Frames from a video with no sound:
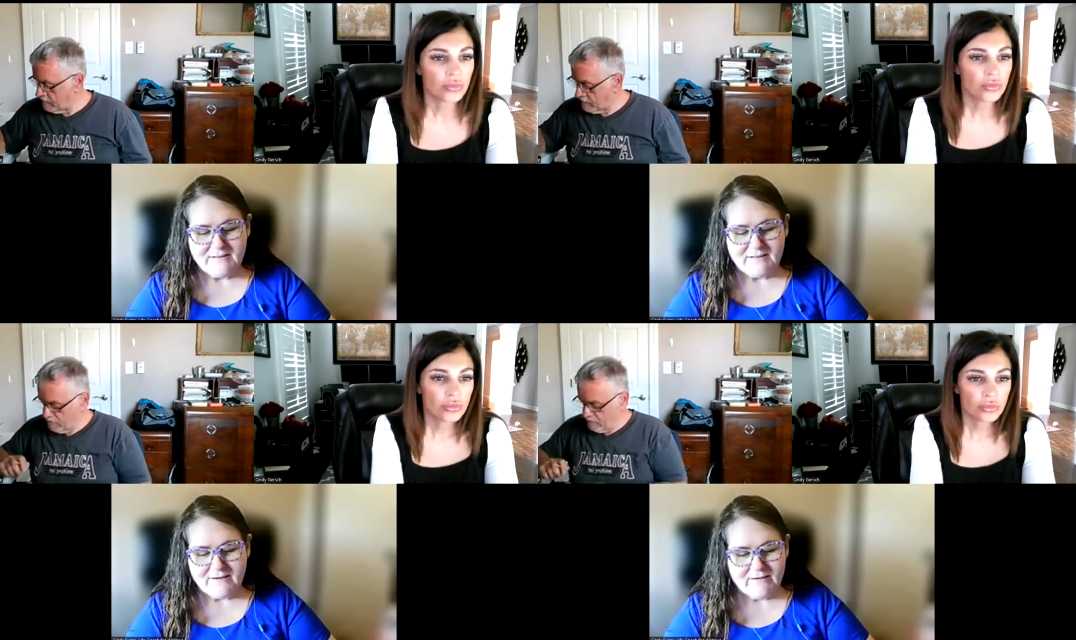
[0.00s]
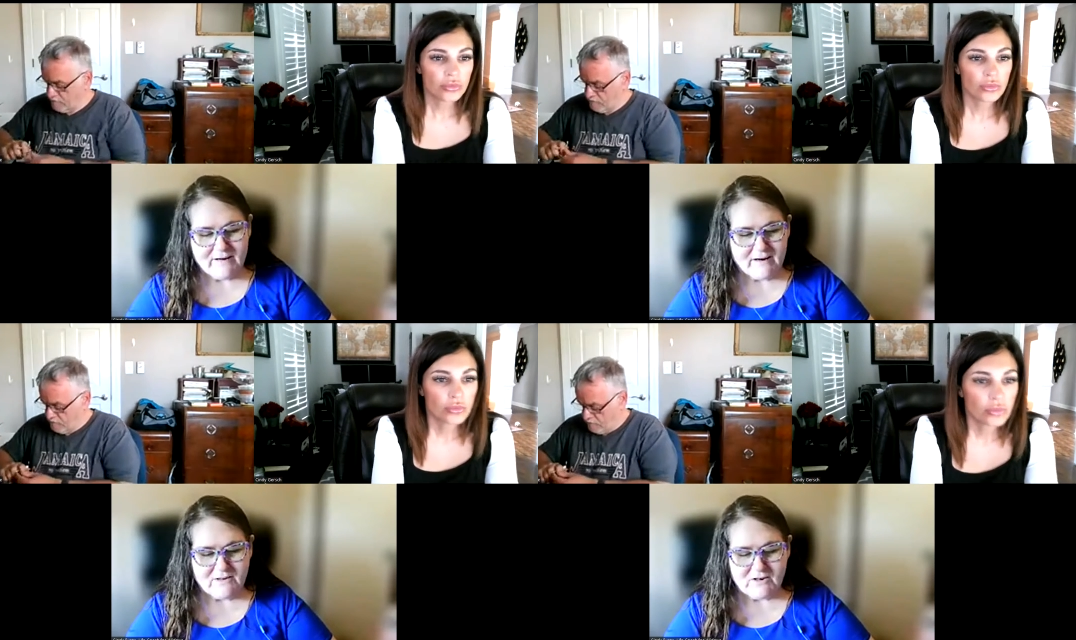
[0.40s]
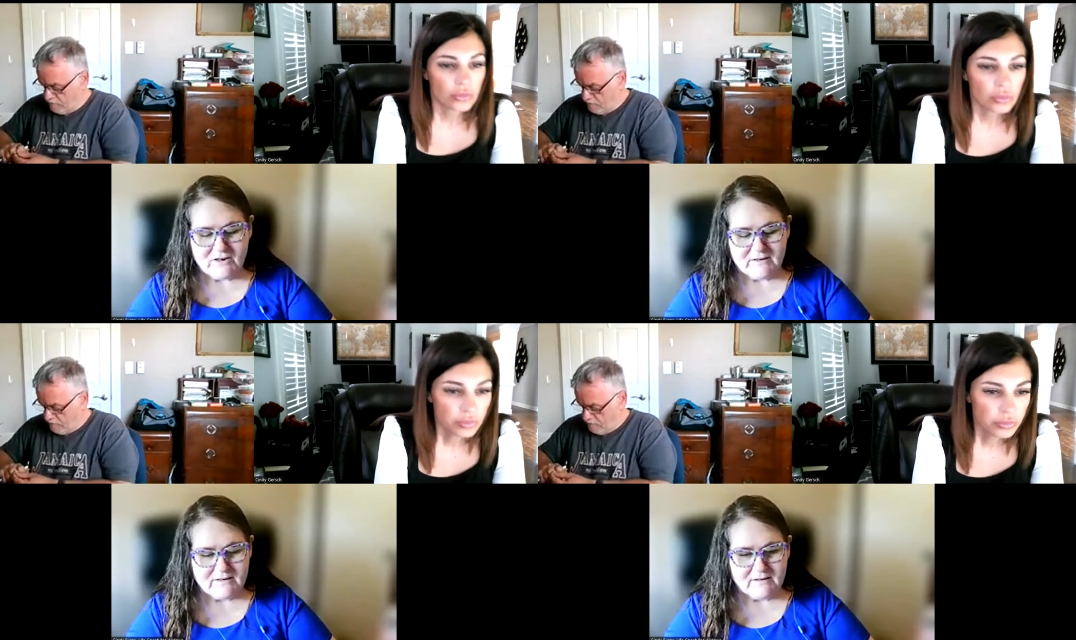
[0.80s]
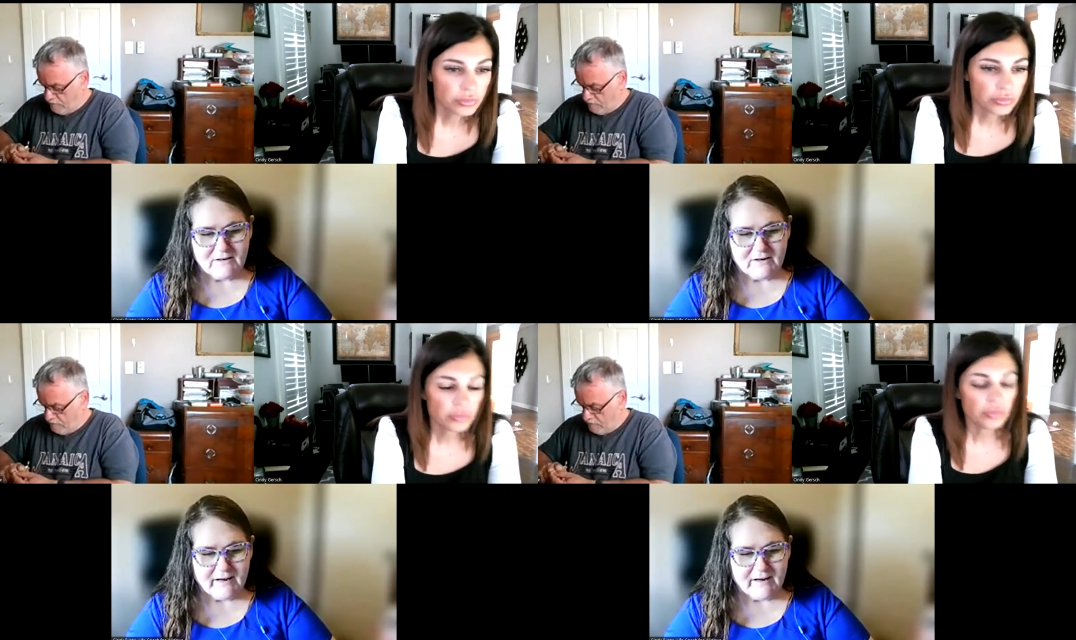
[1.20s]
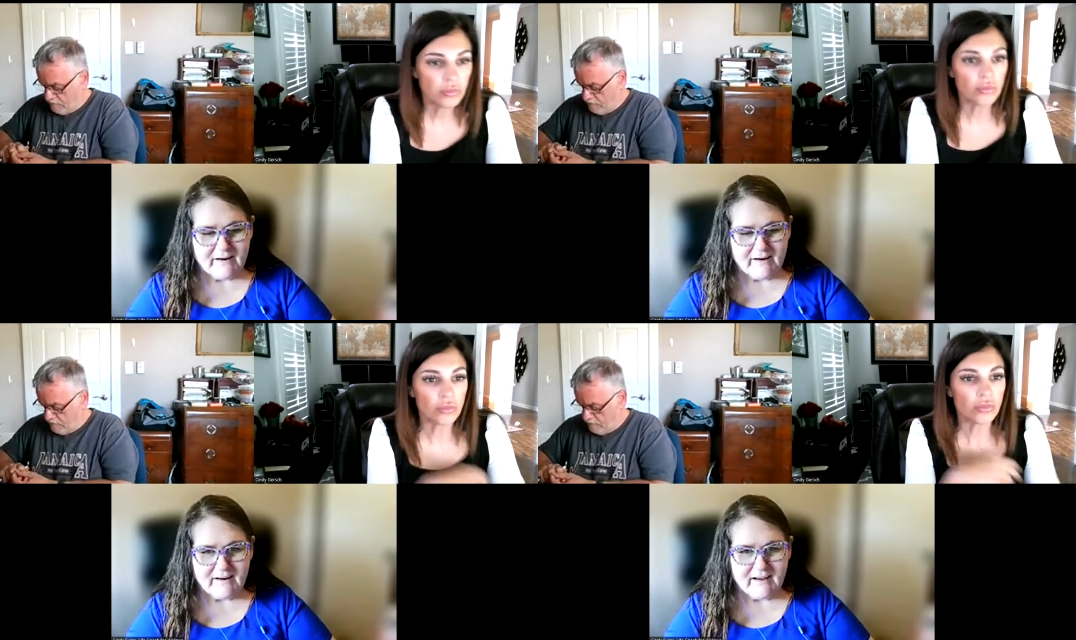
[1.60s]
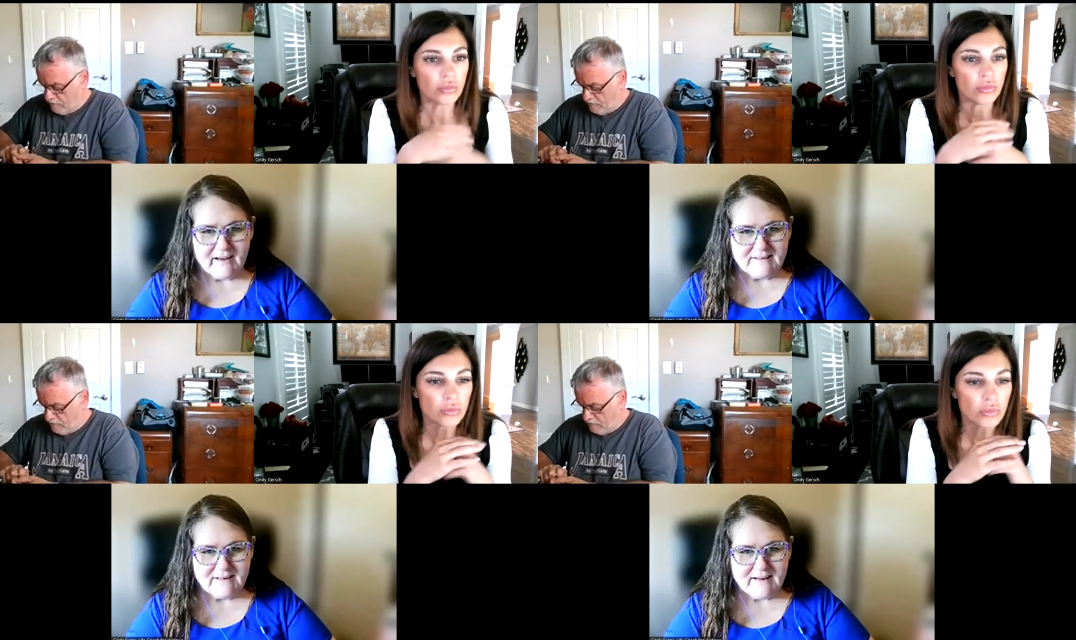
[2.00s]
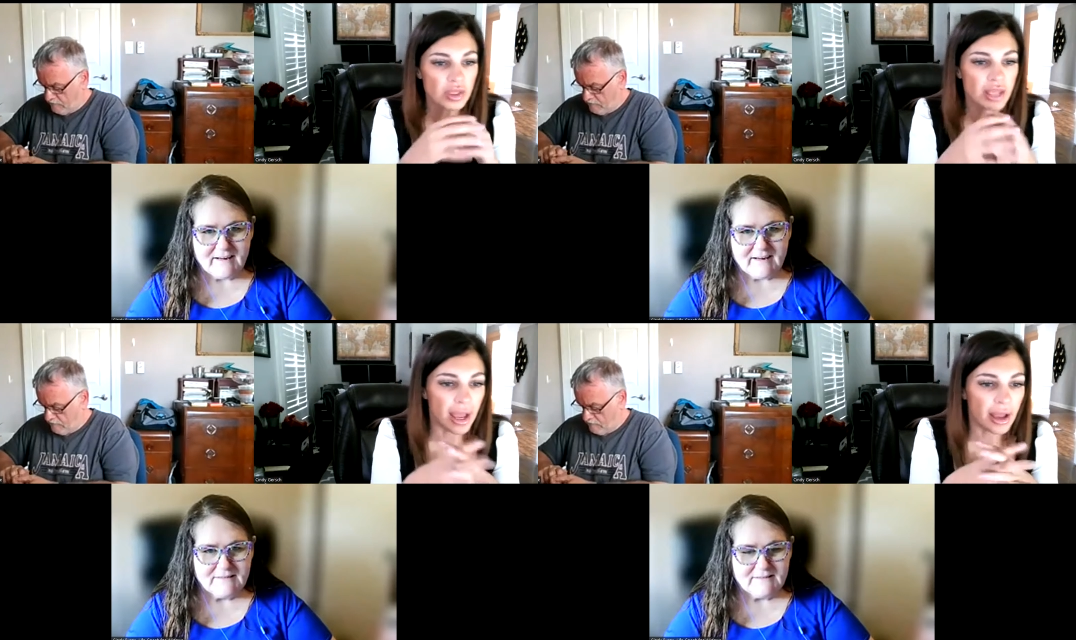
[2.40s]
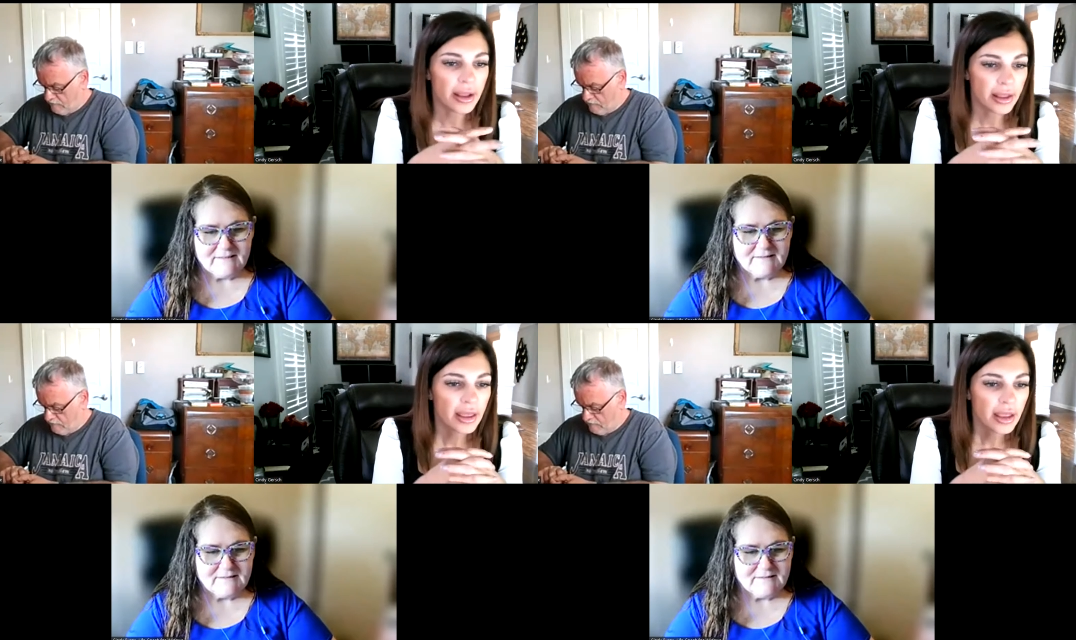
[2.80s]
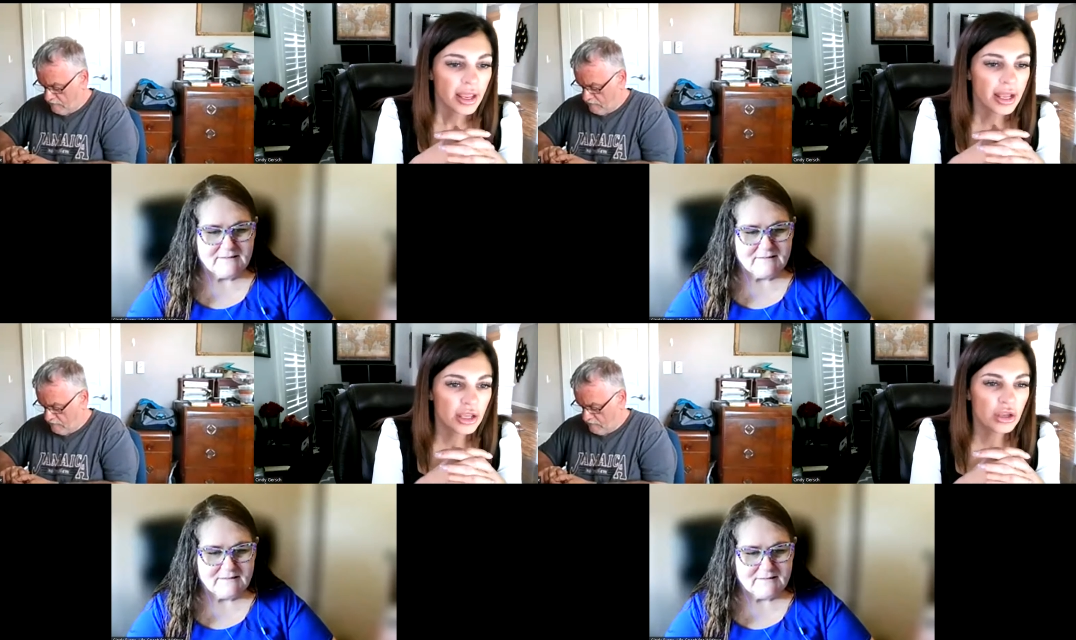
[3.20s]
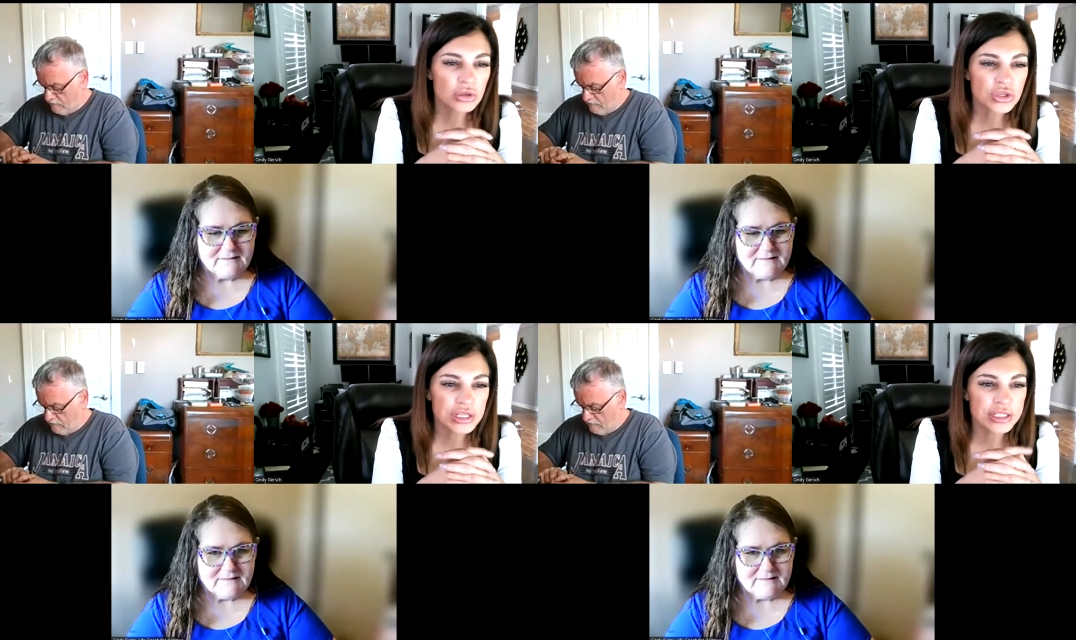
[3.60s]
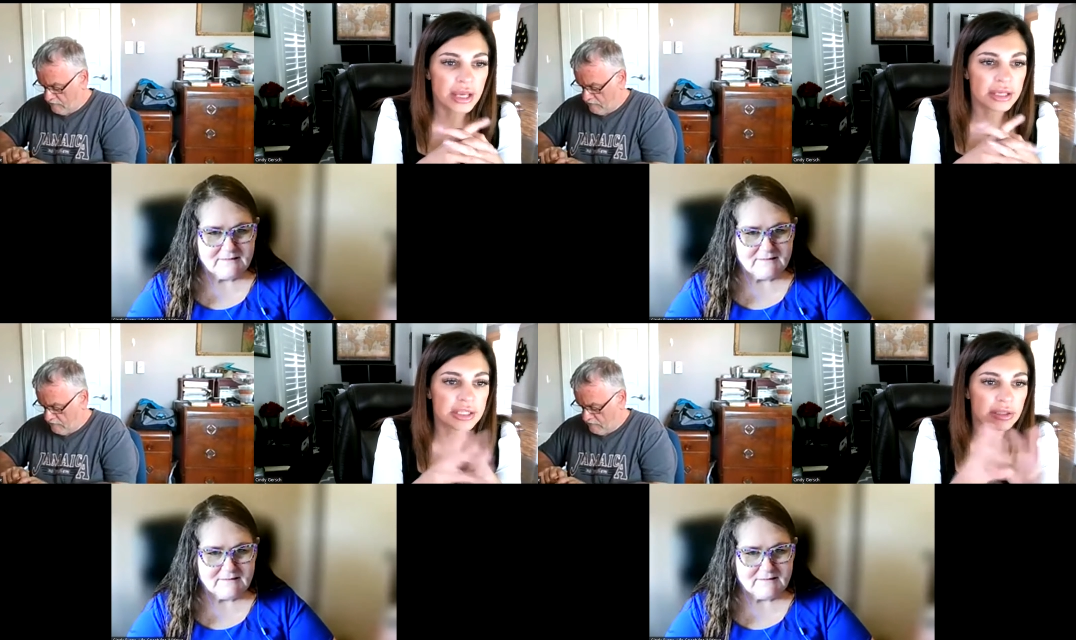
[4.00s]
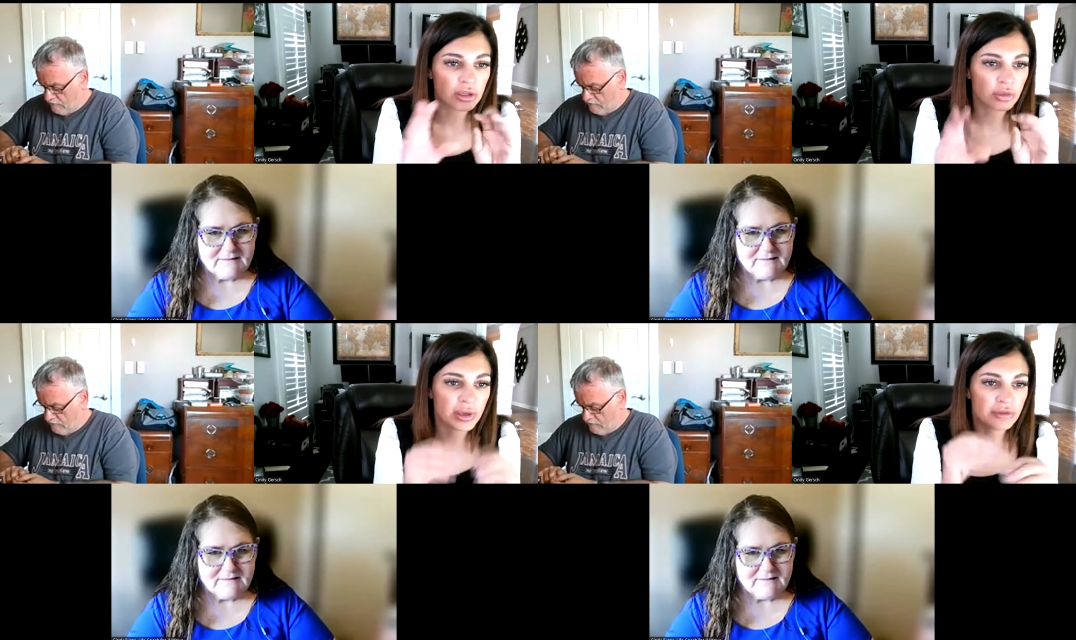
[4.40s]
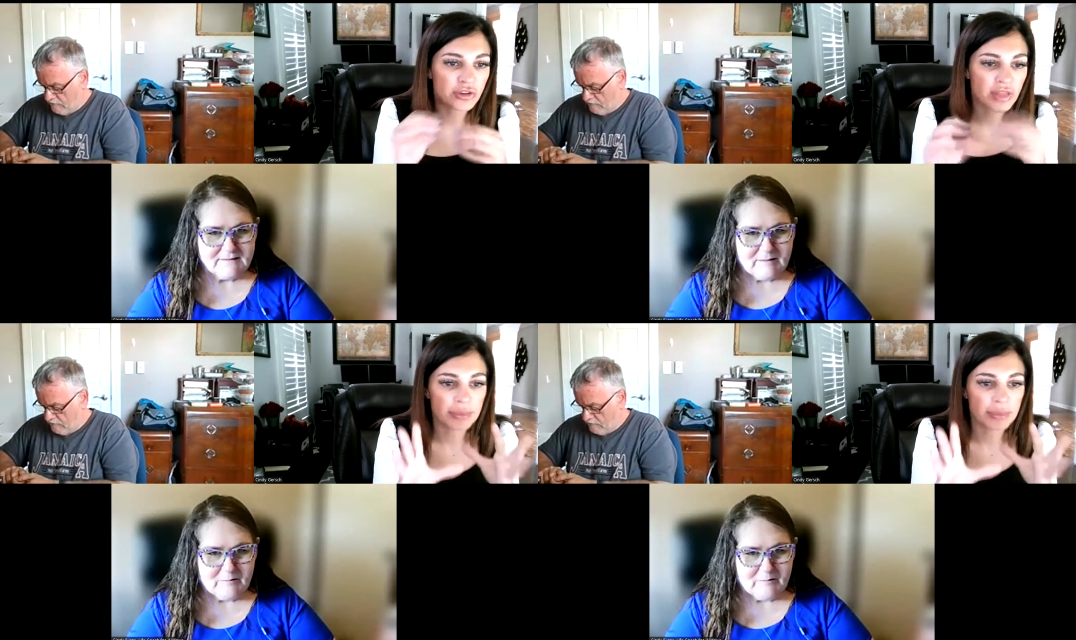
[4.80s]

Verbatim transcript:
Speaker 1: just haven't had a chance to look at it again today.
Speaker 2: Yeah. And it usually takes a little bit for